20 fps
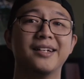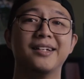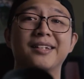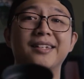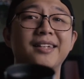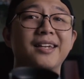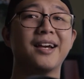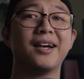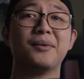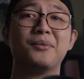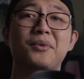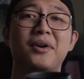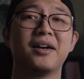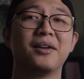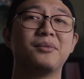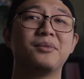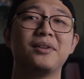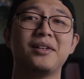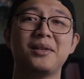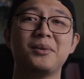Yeah, I
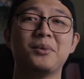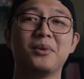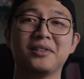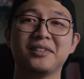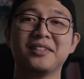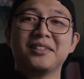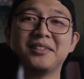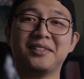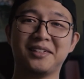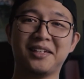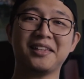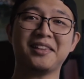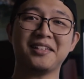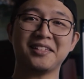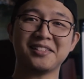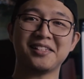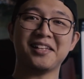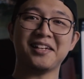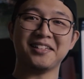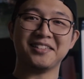really wanted to get
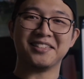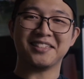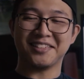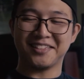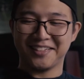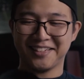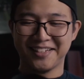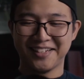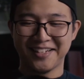this lens.